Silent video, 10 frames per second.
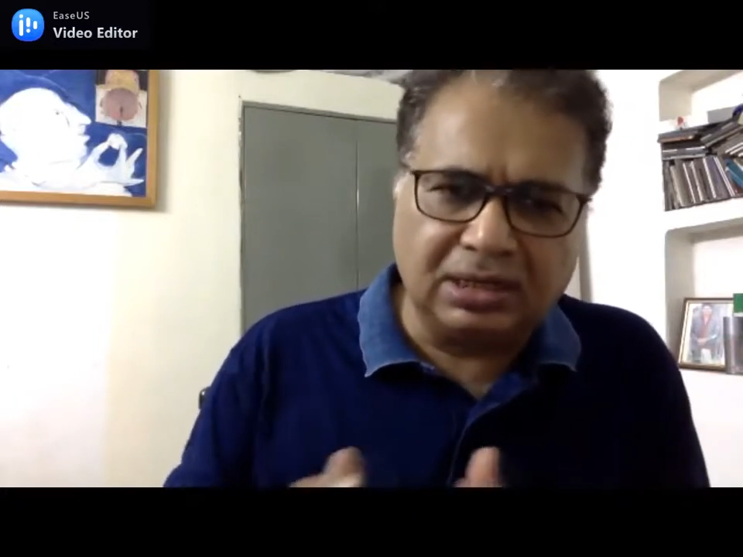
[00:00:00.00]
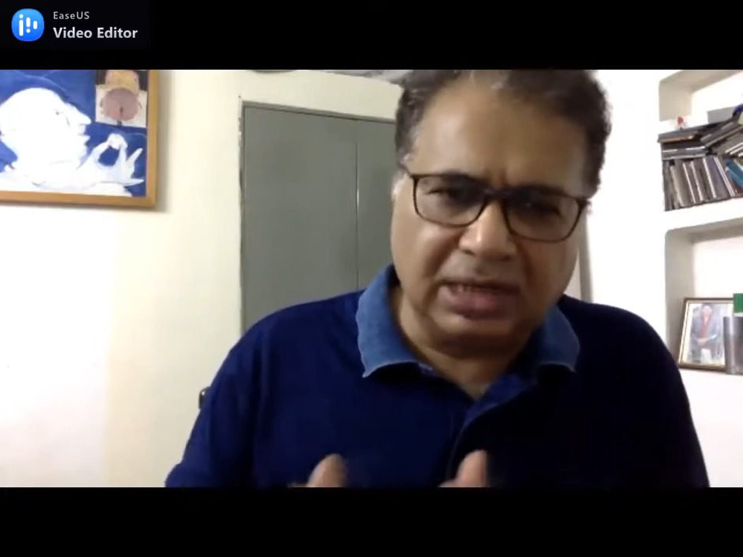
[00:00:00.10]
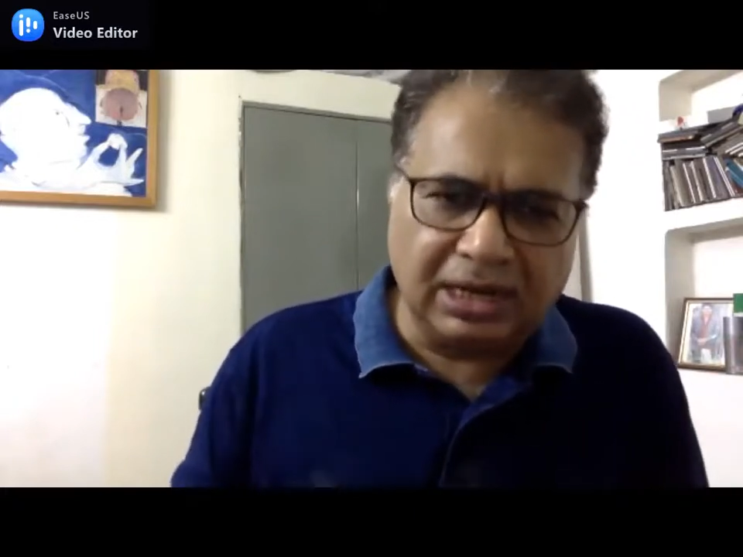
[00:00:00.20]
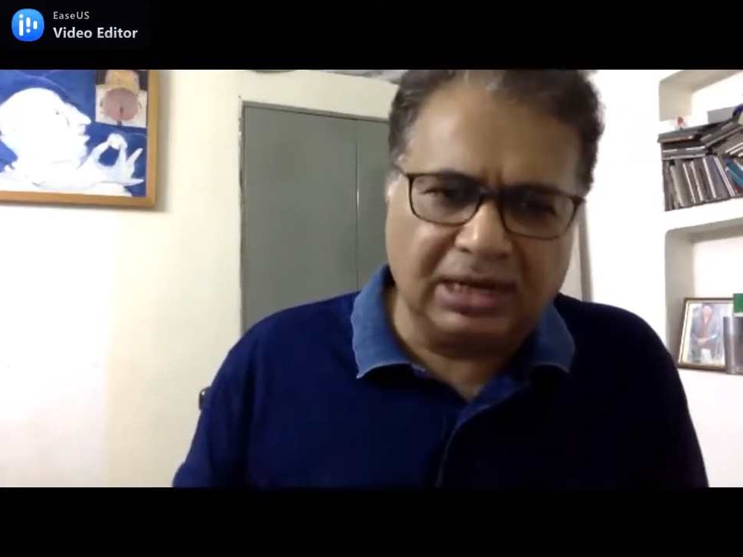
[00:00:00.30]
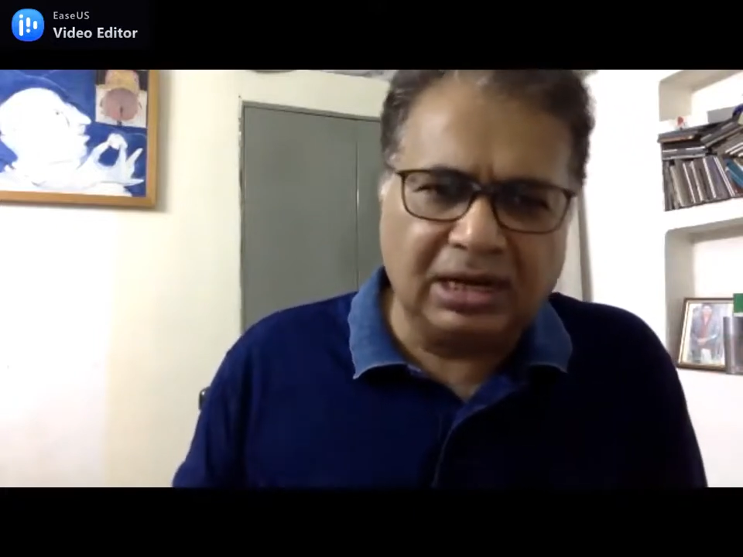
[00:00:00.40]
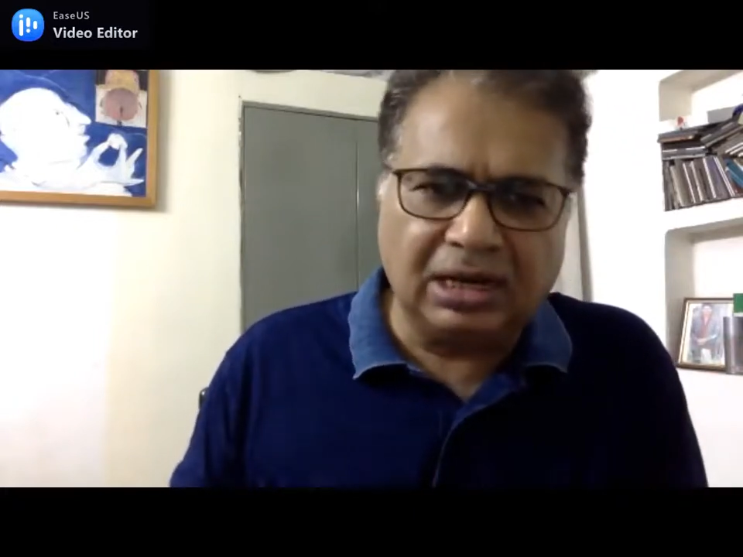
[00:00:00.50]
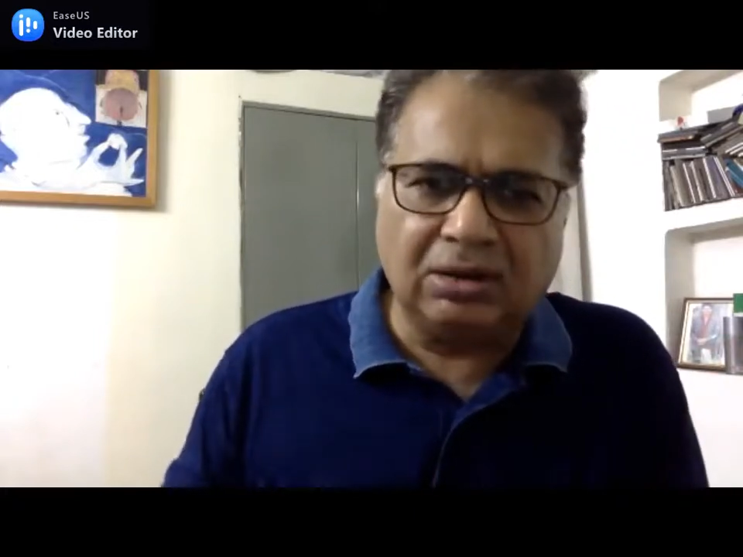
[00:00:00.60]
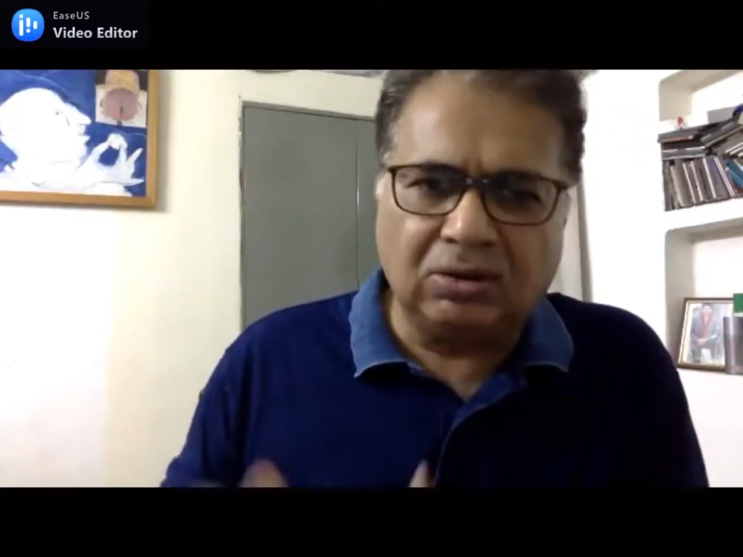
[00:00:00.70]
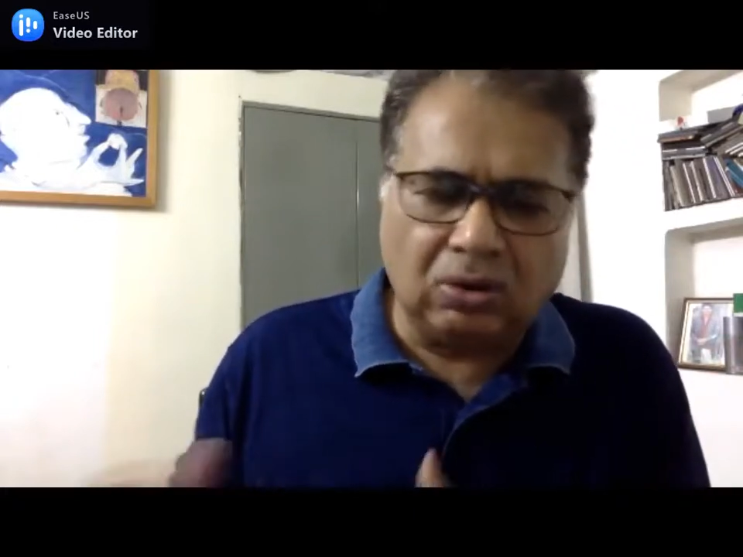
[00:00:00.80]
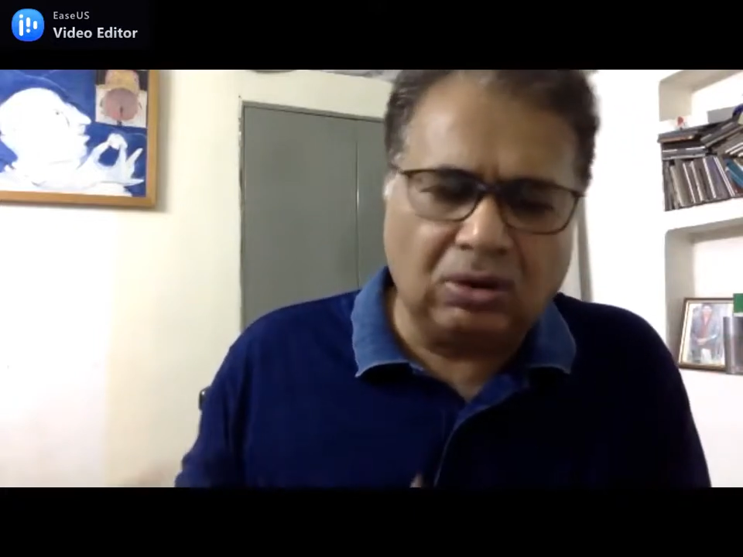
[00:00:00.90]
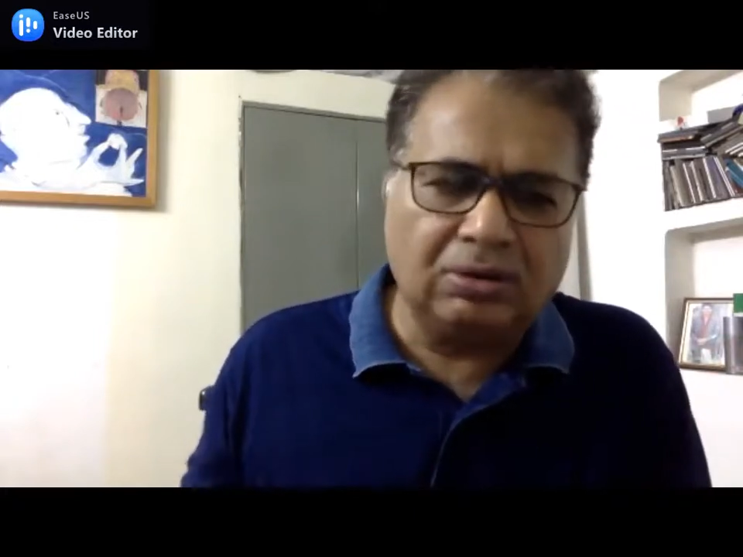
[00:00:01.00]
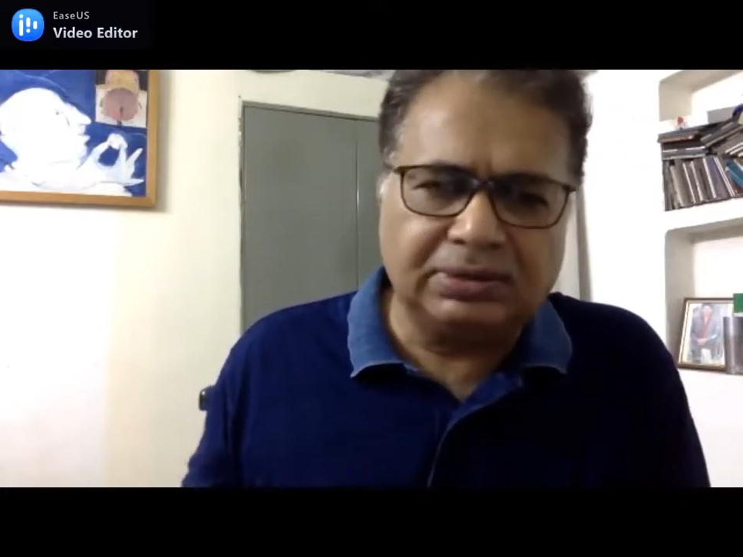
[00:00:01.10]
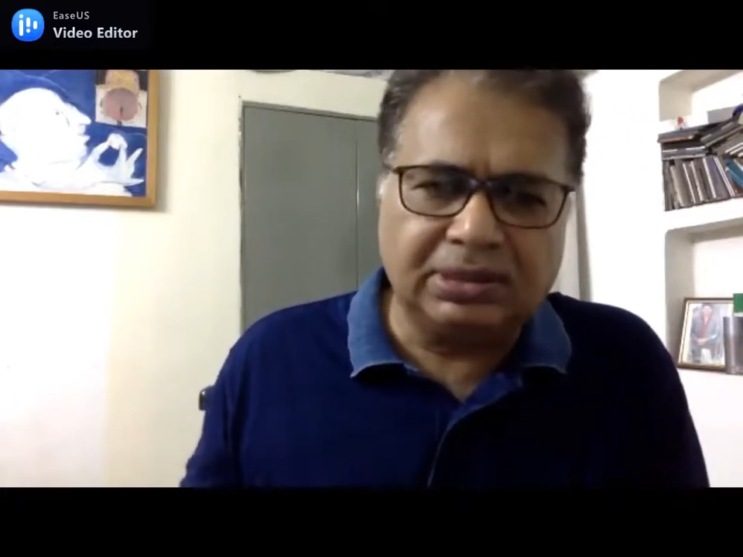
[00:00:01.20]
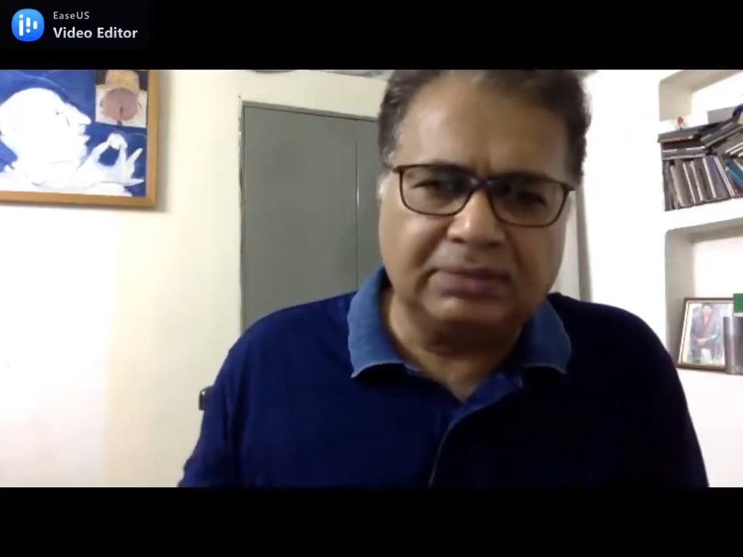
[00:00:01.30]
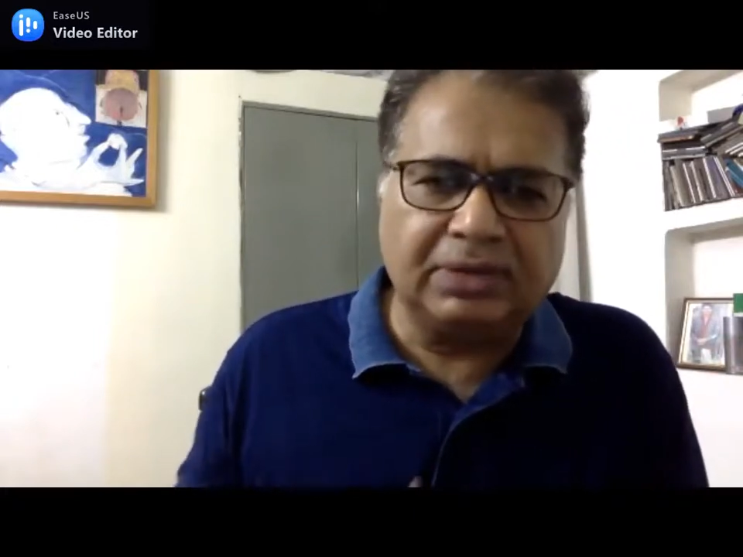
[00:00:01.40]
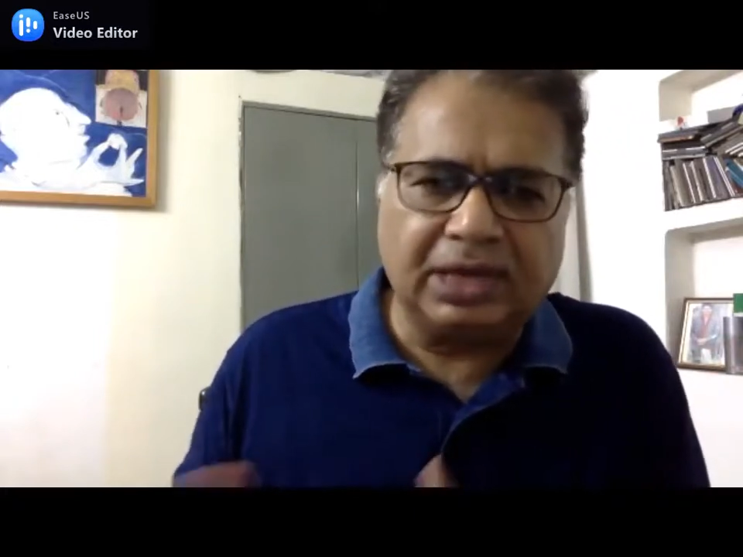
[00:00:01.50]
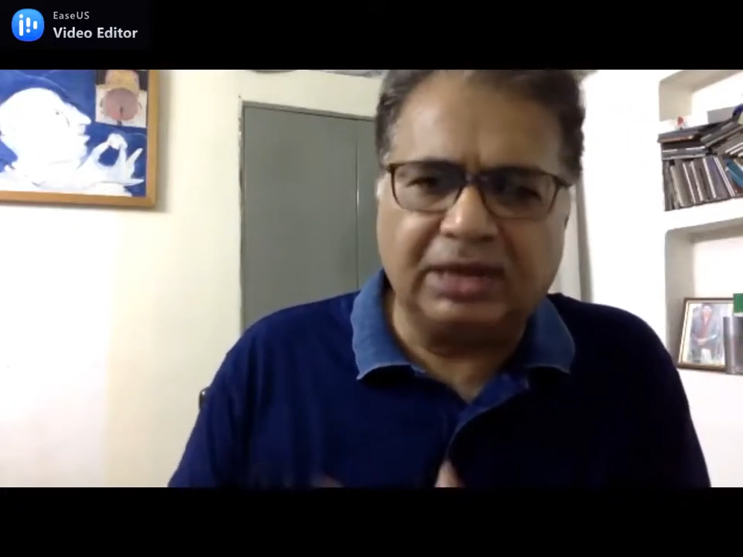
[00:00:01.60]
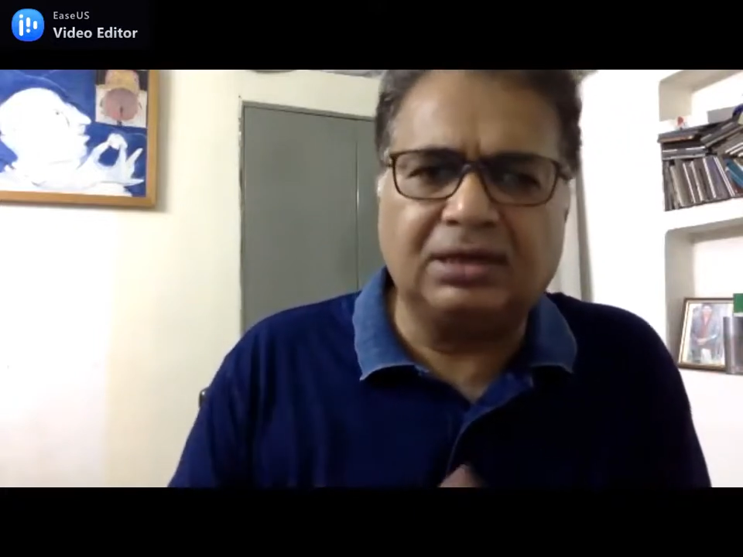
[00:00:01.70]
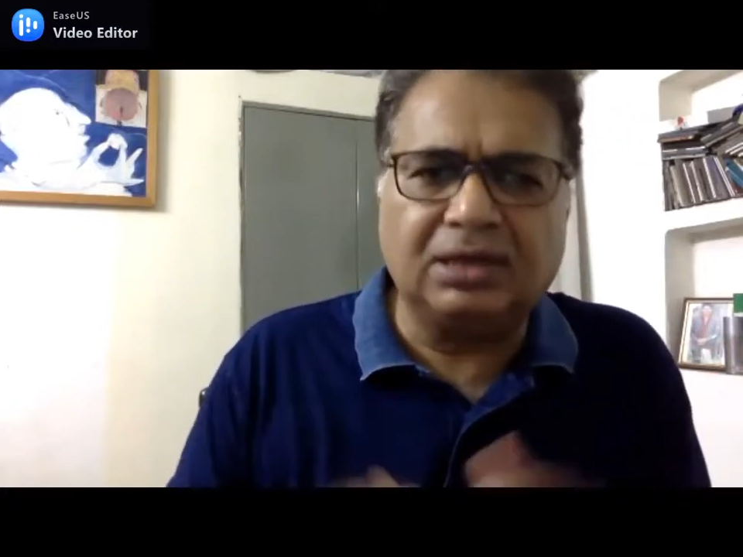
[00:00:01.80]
India, all of them in